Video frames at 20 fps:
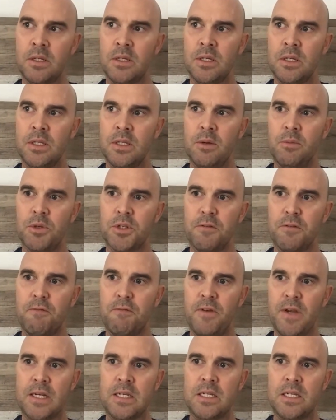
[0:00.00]
that was
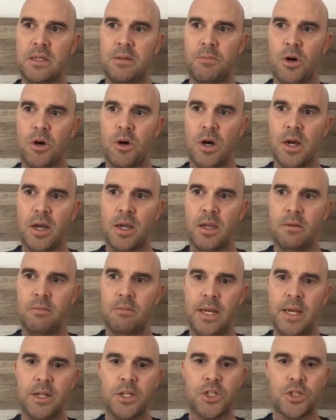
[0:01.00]
affecting my
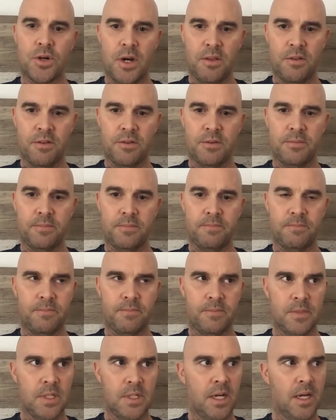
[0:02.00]
inner strength,
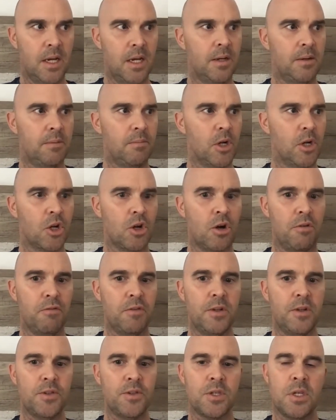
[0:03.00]
my
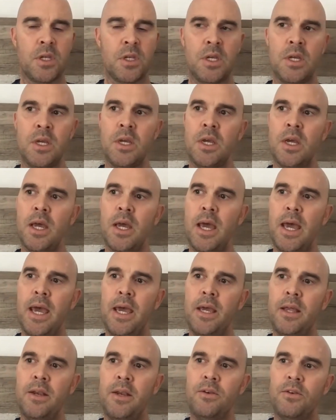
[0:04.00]
confidence.
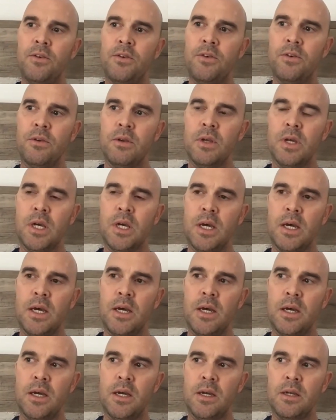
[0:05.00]
And
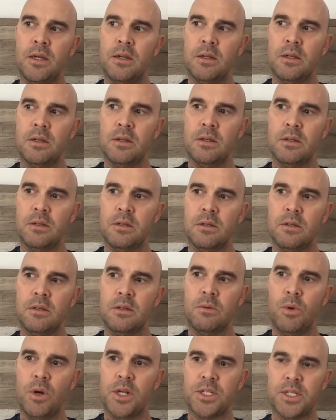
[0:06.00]

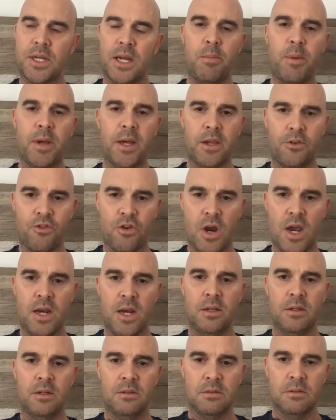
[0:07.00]
when I started back at
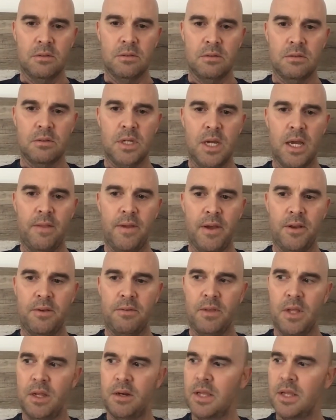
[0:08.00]
training,
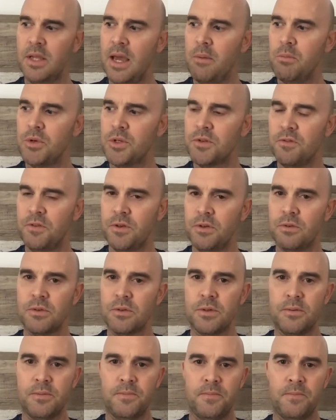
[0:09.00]
that gap was filled.
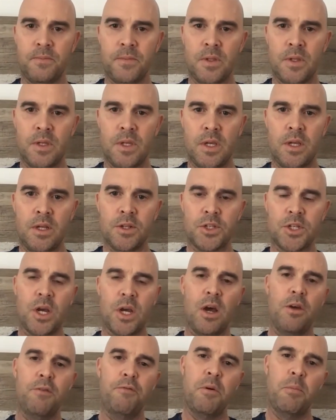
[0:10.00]

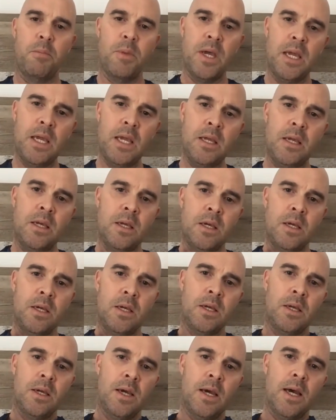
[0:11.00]
So for me,
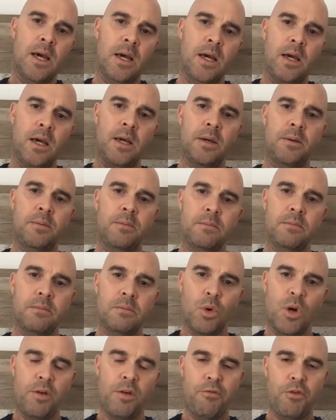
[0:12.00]

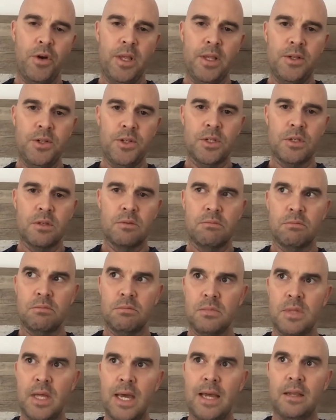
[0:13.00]
whatever it is,
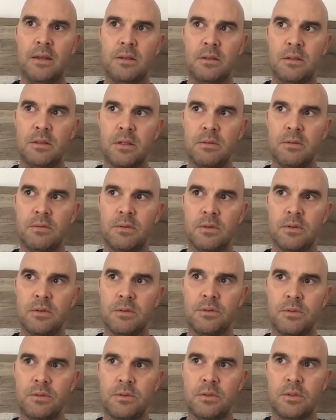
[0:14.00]
that the
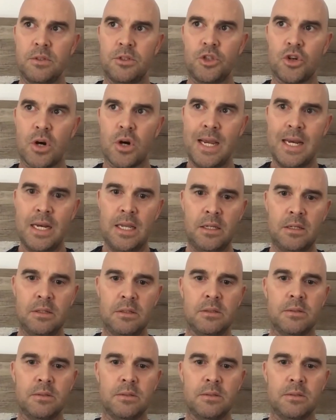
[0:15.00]
training